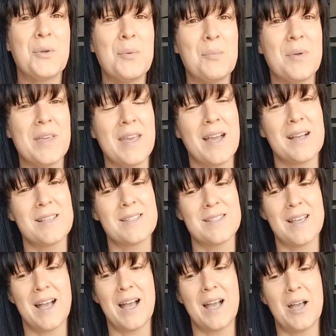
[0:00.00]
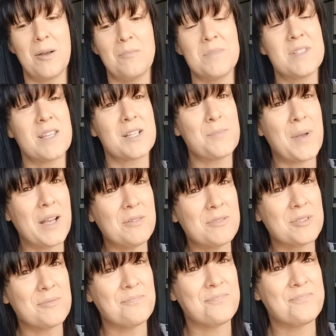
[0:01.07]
But yes, £6.